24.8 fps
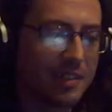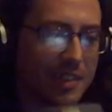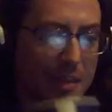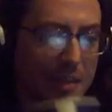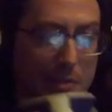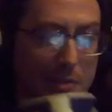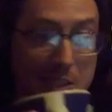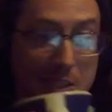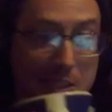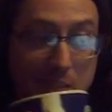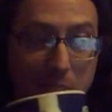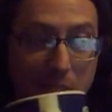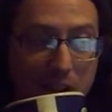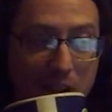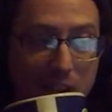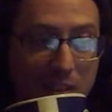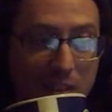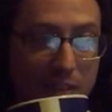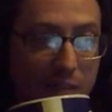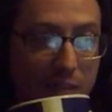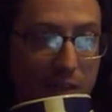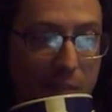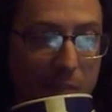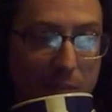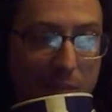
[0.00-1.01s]
That was
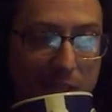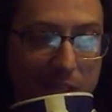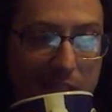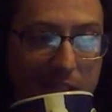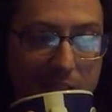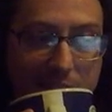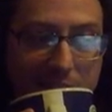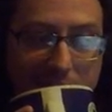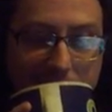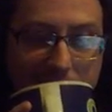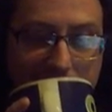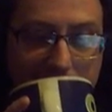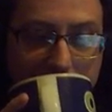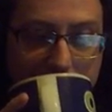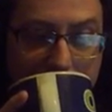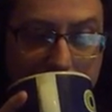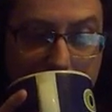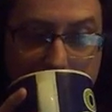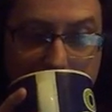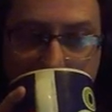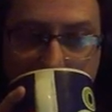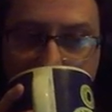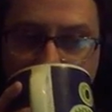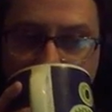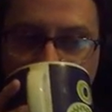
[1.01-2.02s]
smart of him, at least.
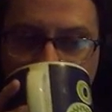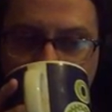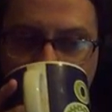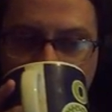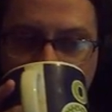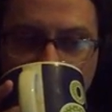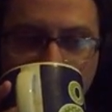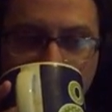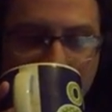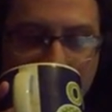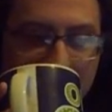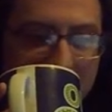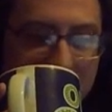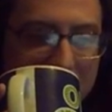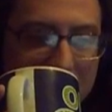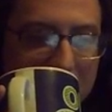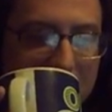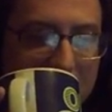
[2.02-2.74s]
Hmm. What are you going to